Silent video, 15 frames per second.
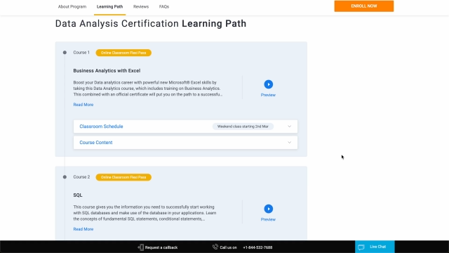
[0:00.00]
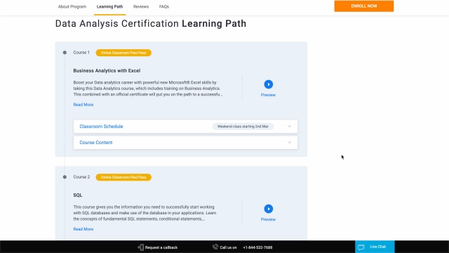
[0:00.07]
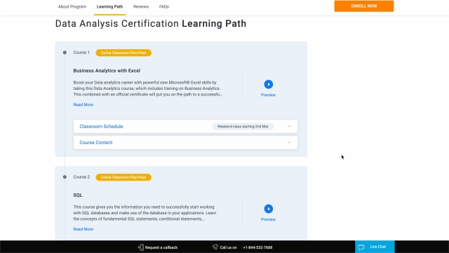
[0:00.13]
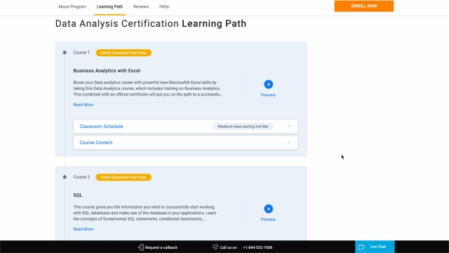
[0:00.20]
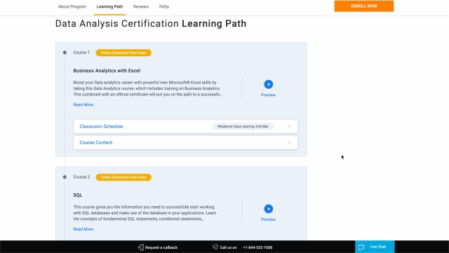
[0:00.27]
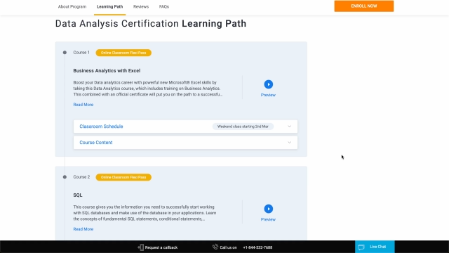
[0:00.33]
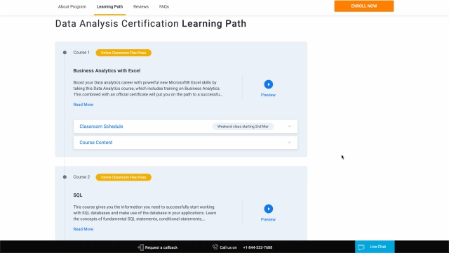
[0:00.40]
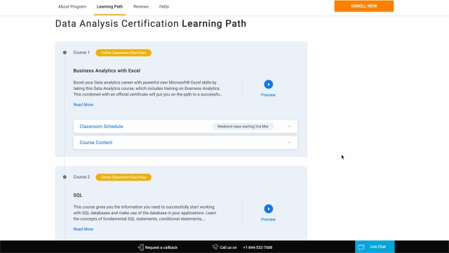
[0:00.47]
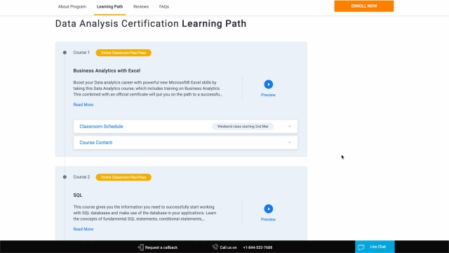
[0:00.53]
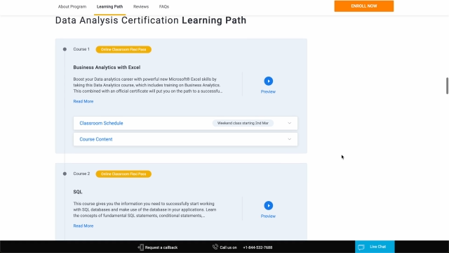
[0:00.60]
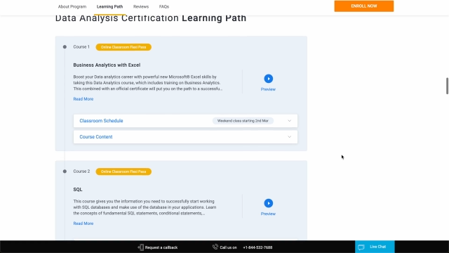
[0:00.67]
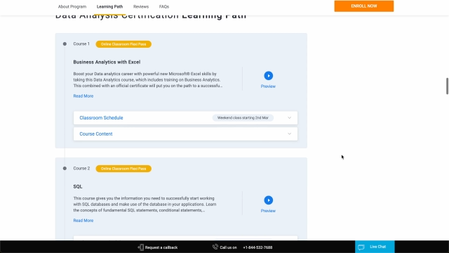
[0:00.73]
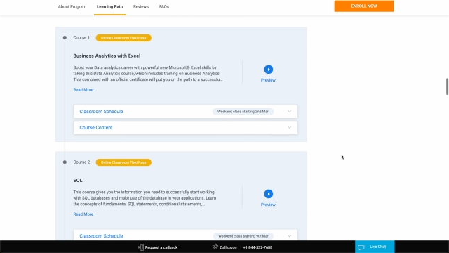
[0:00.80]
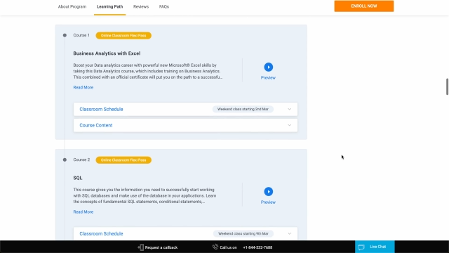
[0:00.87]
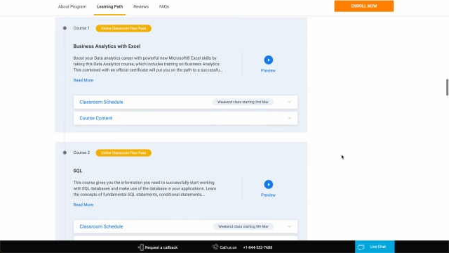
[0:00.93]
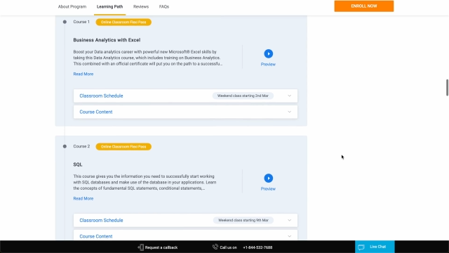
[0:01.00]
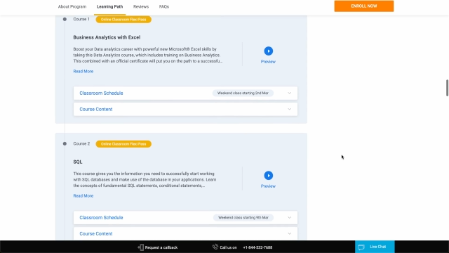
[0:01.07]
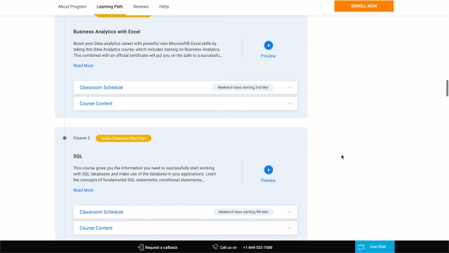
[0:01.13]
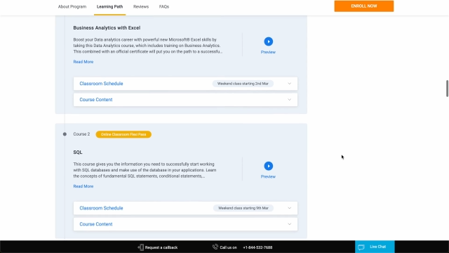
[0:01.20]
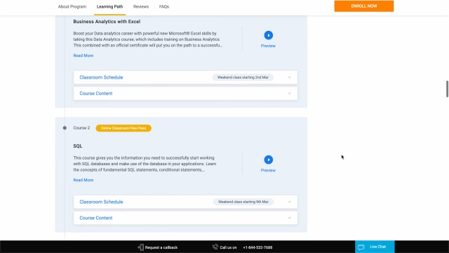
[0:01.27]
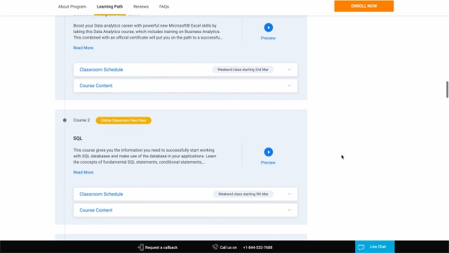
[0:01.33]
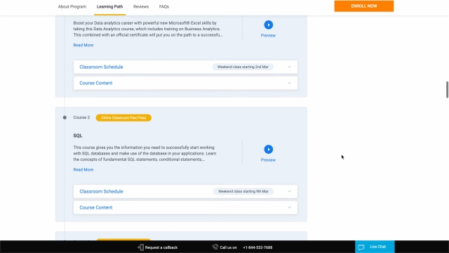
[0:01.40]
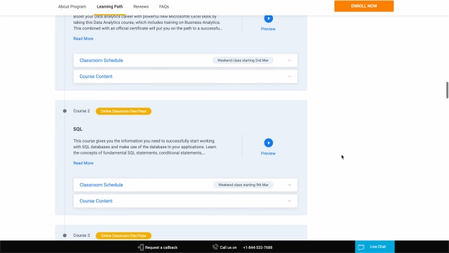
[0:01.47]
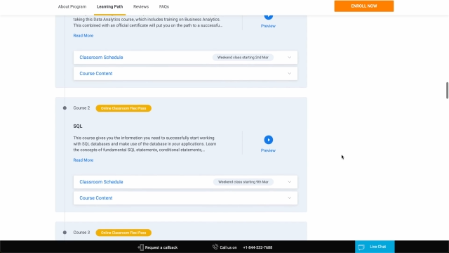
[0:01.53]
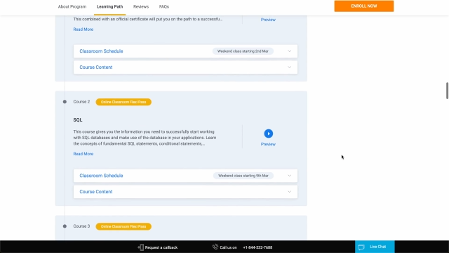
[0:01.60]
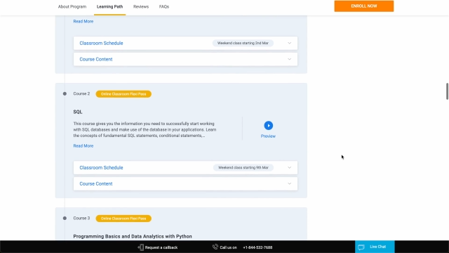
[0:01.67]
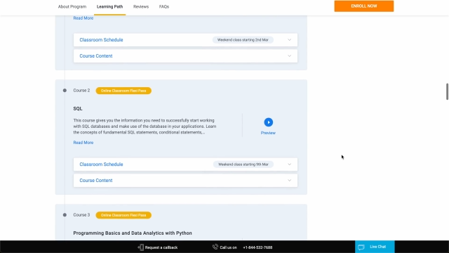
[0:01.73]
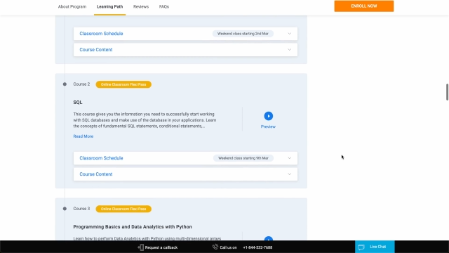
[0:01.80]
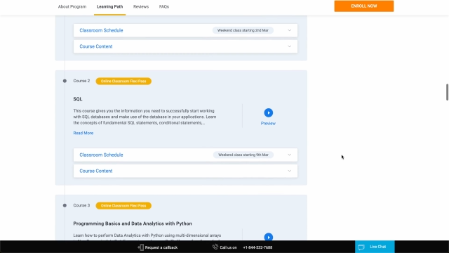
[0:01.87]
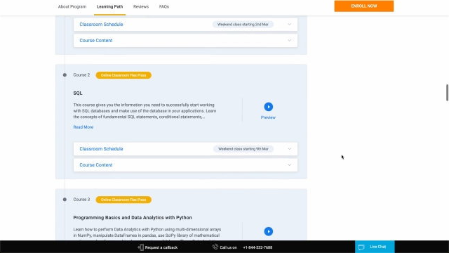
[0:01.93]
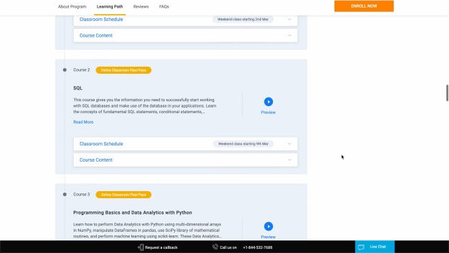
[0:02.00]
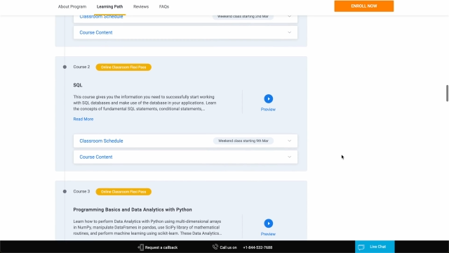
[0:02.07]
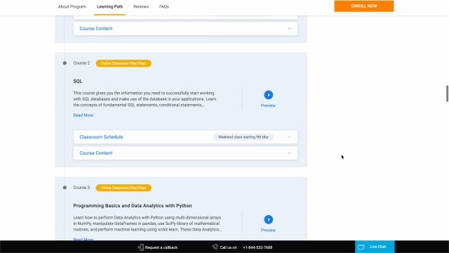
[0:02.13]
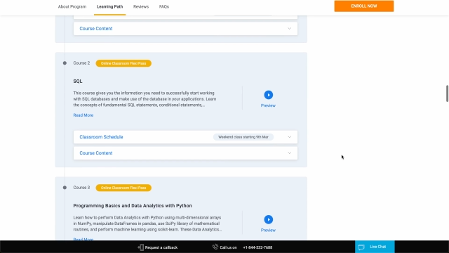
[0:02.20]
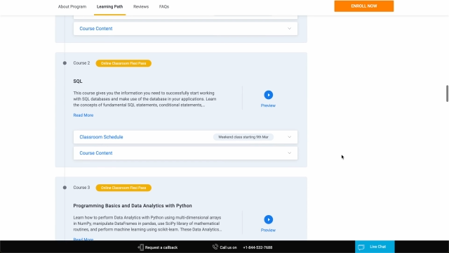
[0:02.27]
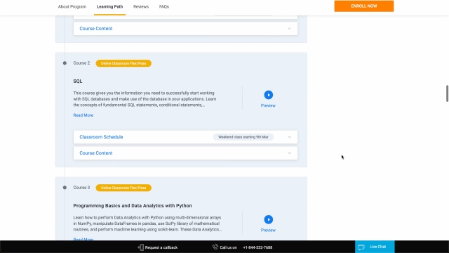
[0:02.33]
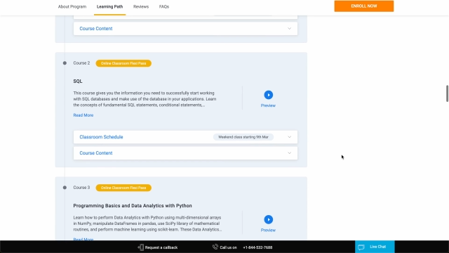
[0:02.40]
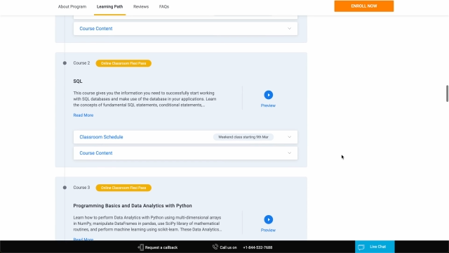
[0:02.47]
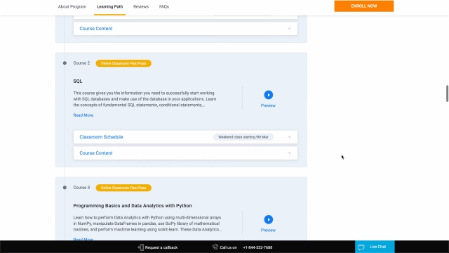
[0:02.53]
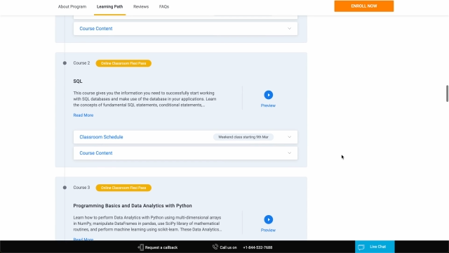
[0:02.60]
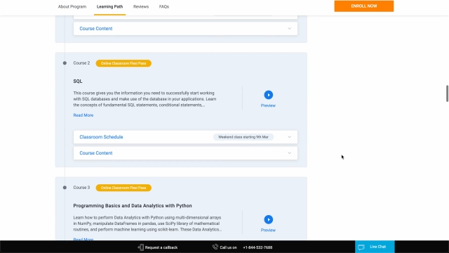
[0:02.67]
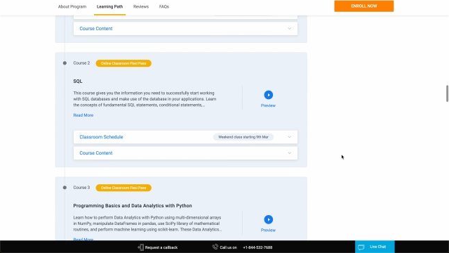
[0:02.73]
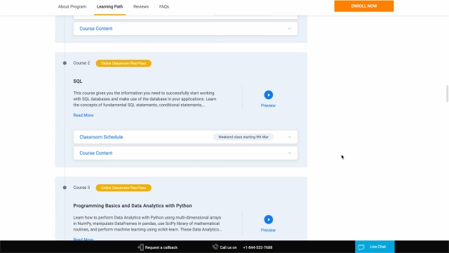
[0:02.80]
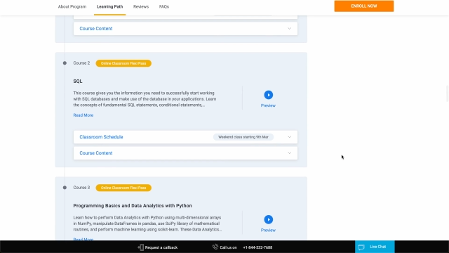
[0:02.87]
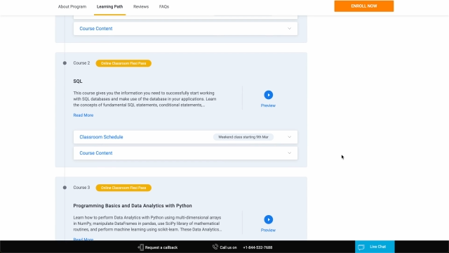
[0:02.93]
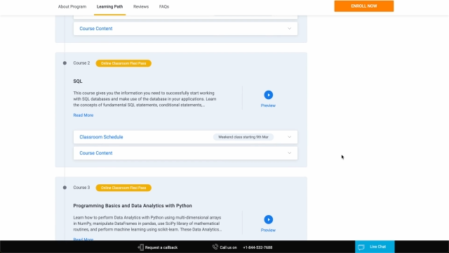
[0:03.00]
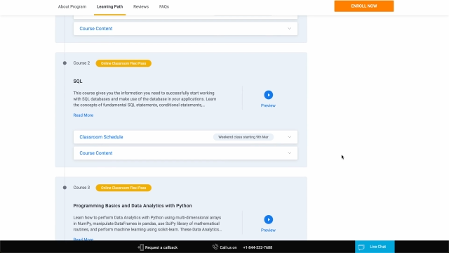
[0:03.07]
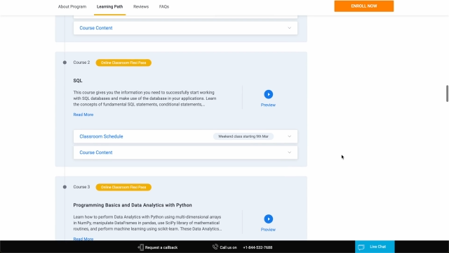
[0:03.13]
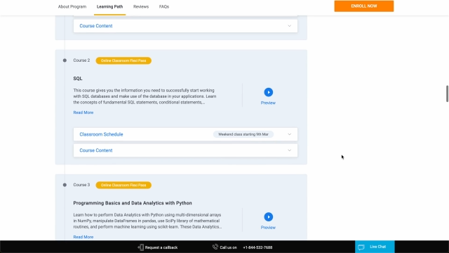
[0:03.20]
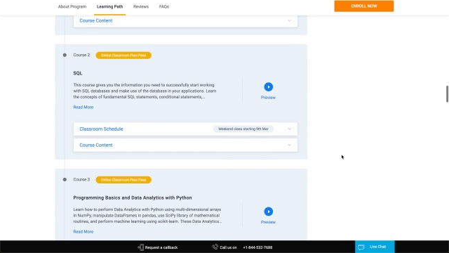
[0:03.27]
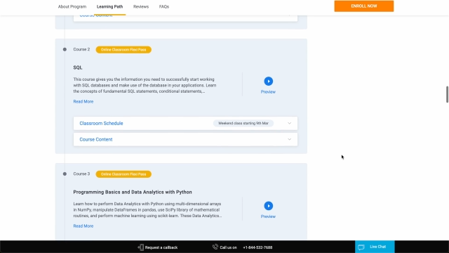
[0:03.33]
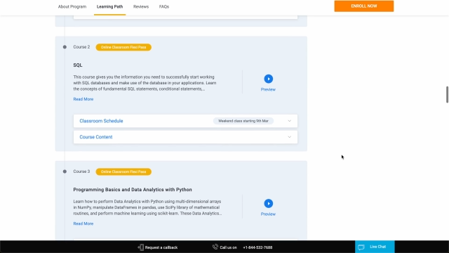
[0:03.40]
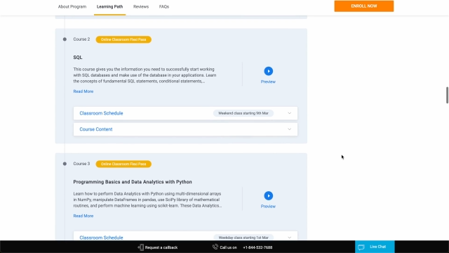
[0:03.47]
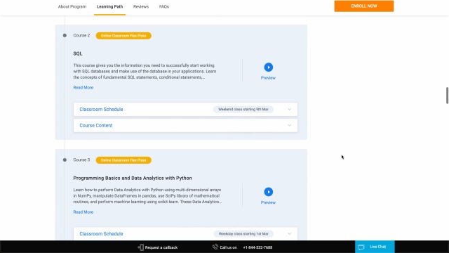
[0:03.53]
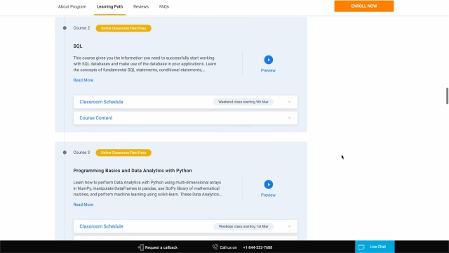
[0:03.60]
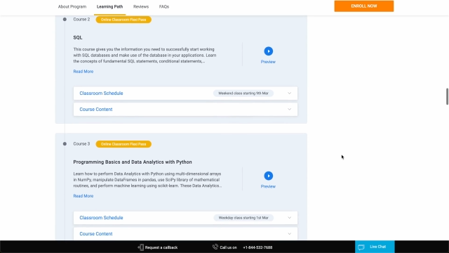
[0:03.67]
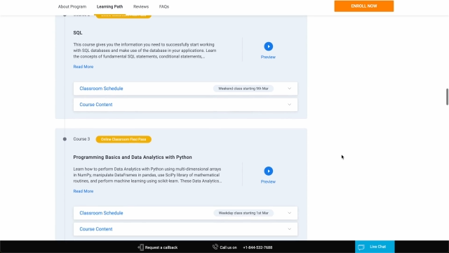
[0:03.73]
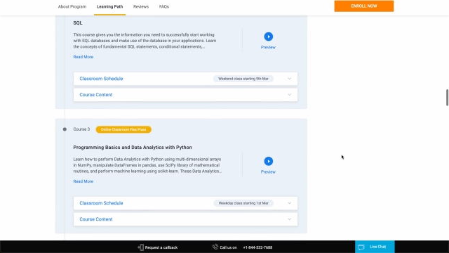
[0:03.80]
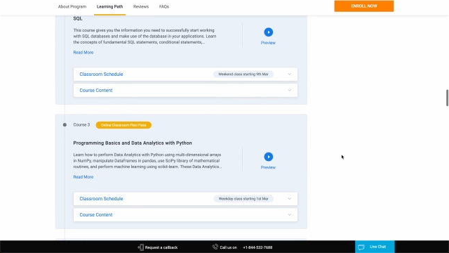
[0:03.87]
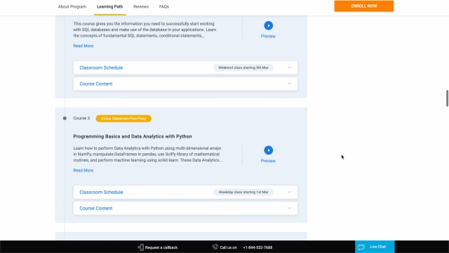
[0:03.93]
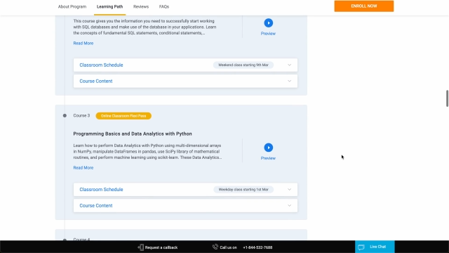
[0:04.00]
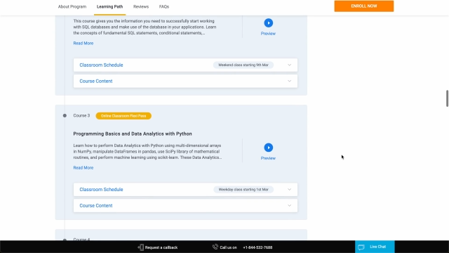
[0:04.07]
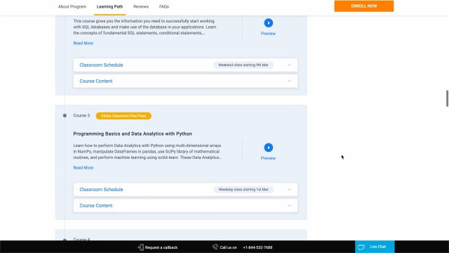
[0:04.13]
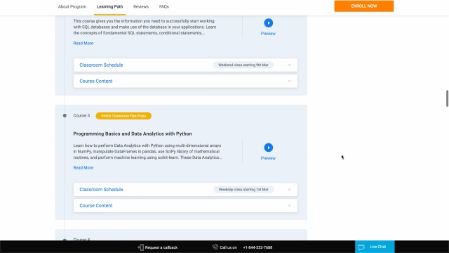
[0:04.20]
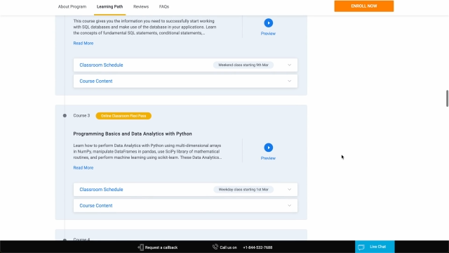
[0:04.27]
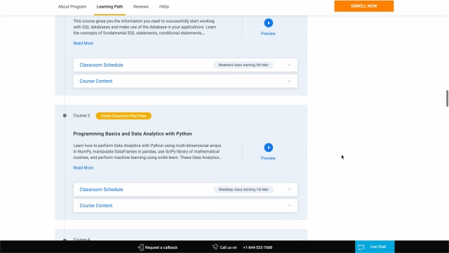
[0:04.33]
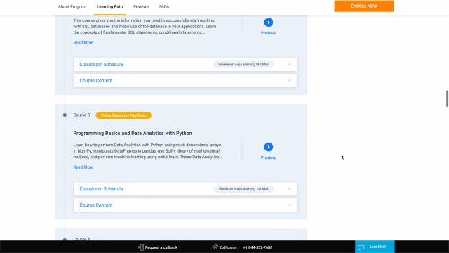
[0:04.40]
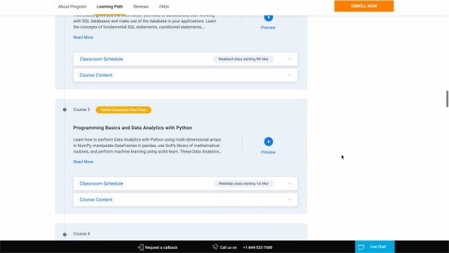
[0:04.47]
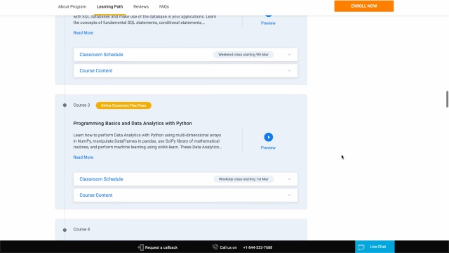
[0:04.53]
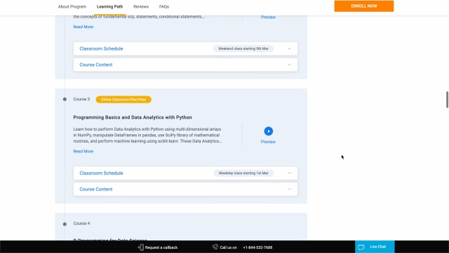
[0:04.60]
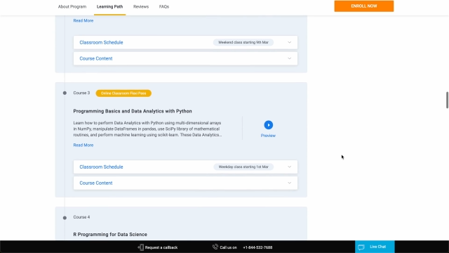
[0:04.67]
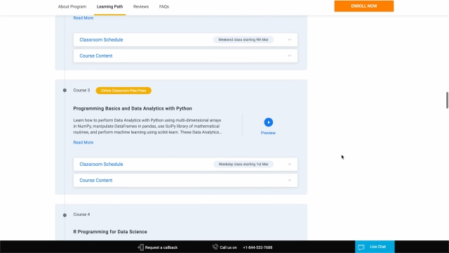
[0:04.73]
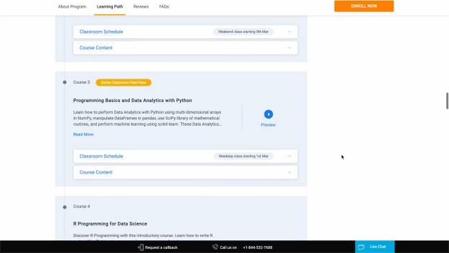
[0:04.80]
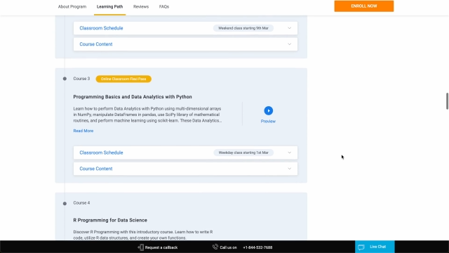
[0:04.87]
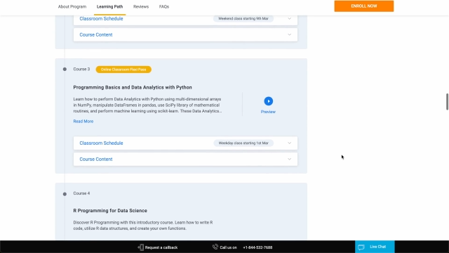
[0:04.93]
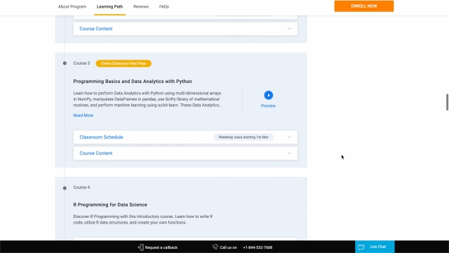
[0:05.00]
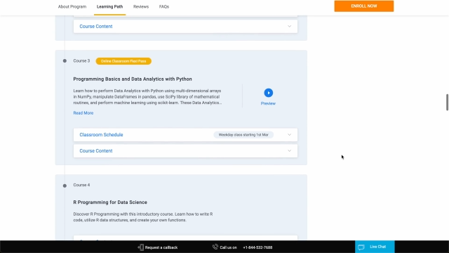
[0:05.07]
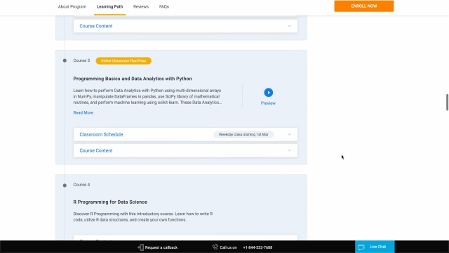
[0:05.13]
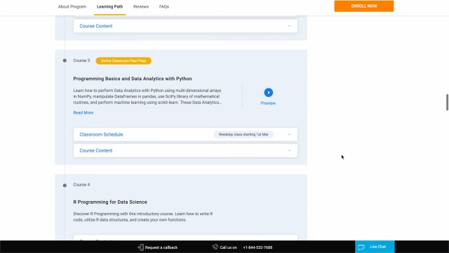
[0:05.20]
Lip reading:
[unreadable: no face in view]